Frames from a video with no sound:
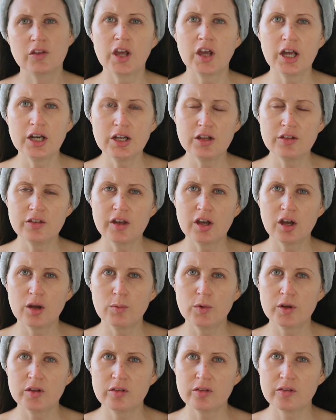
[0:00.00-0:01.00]
The only thing
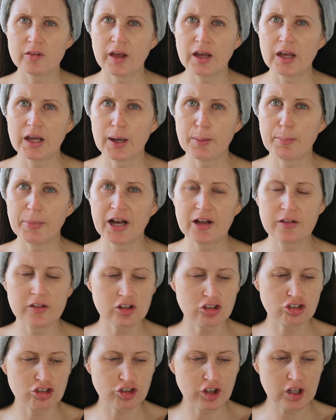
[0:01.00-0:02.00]
I would say about
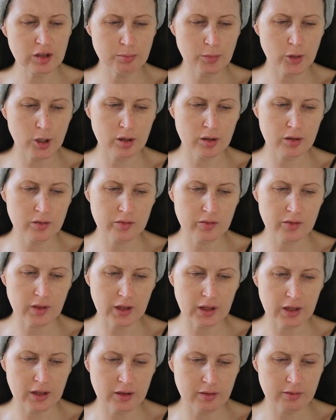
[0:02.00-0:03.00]
this sheet mask
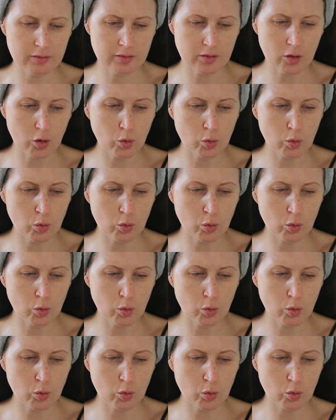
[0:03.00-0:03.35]
is,